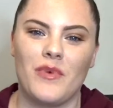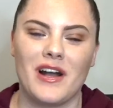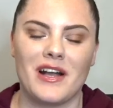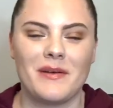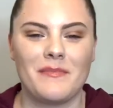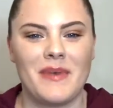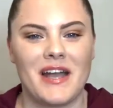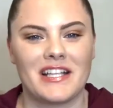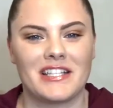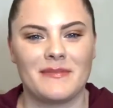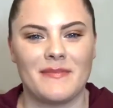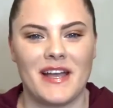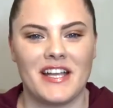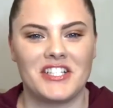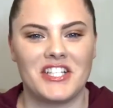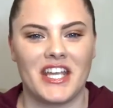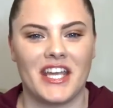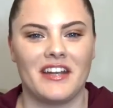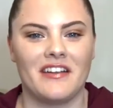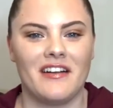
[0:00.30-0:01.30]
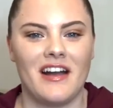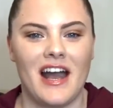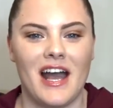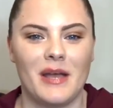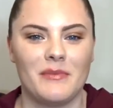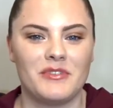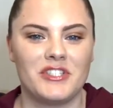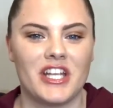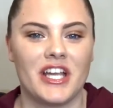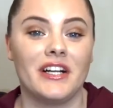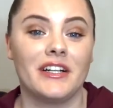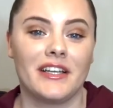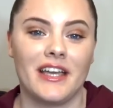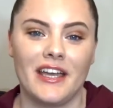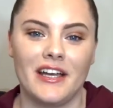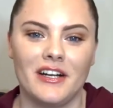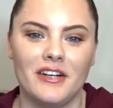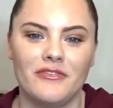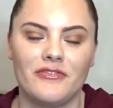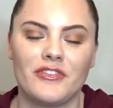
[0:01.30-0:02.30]
welcome back to my channel. I'm Chelle
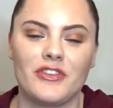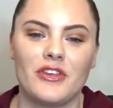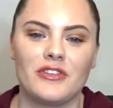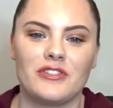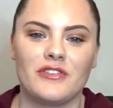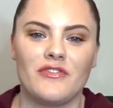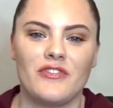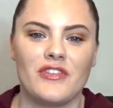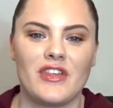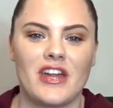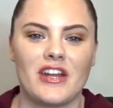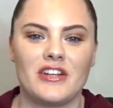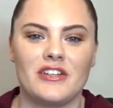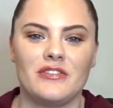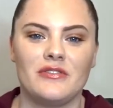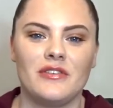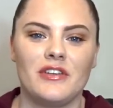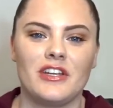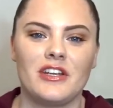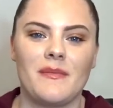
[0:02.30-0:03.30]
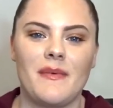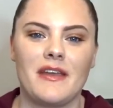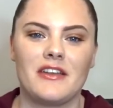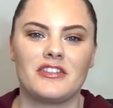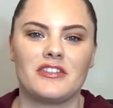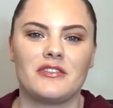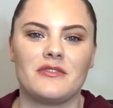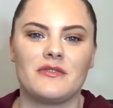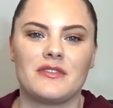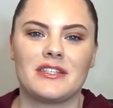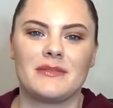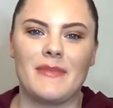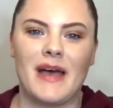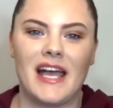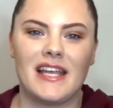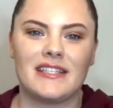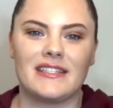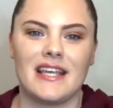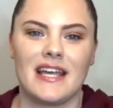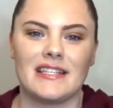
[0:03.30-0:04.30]
Gayle. For those of you that are new here, make sure you
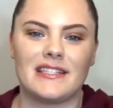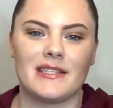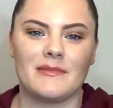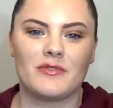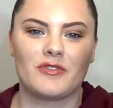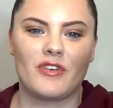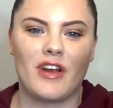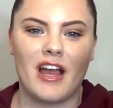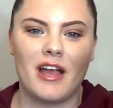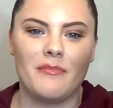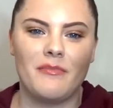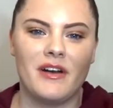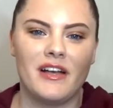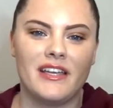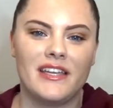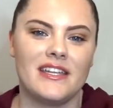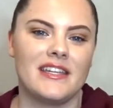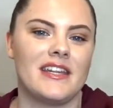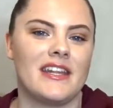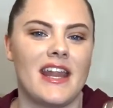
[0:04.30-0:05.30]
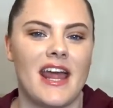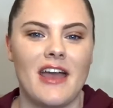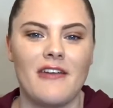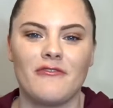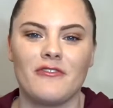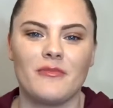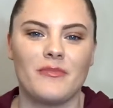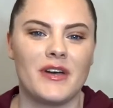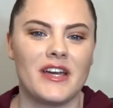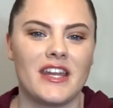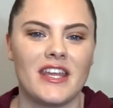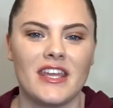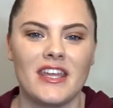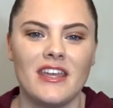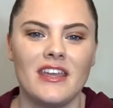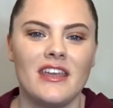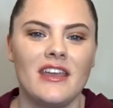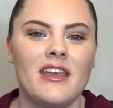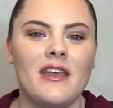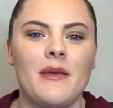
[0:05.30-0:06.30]
smash that subscribe button and
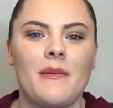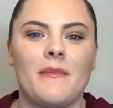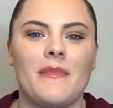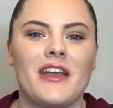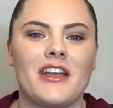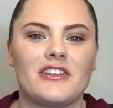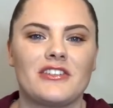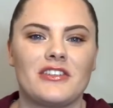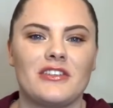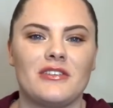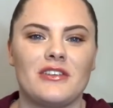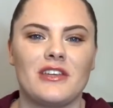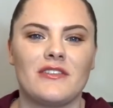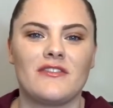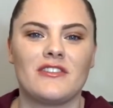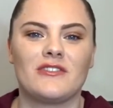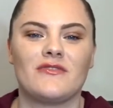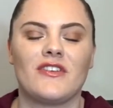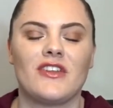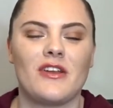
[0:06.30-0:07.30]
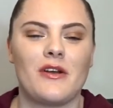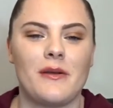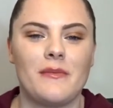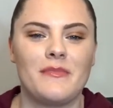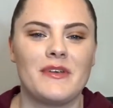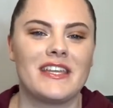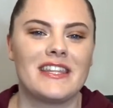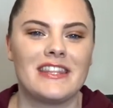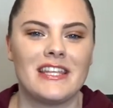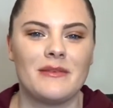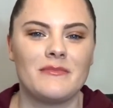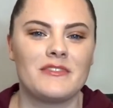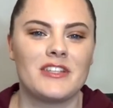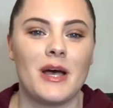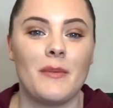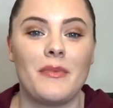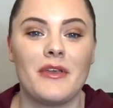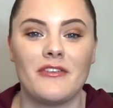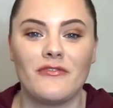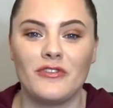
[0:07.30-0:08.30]
everybody, make sure you give this video a big thumbs
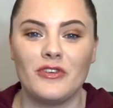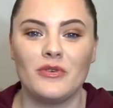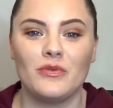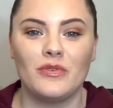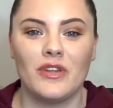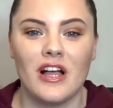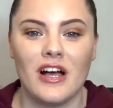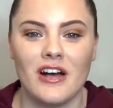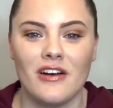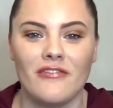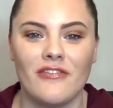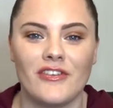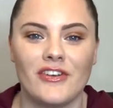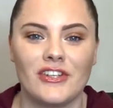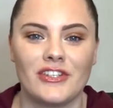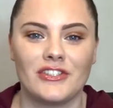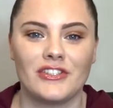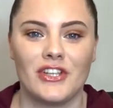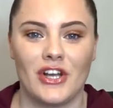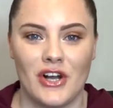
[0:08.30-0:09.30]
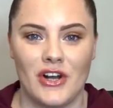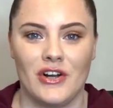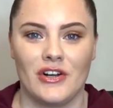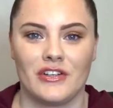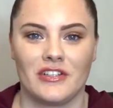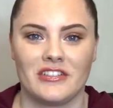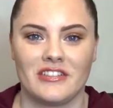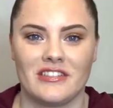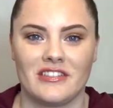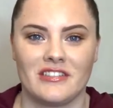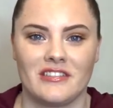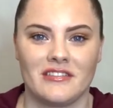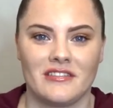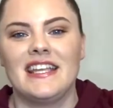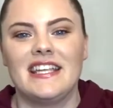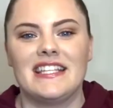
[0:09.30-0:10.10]
up if you love dogs.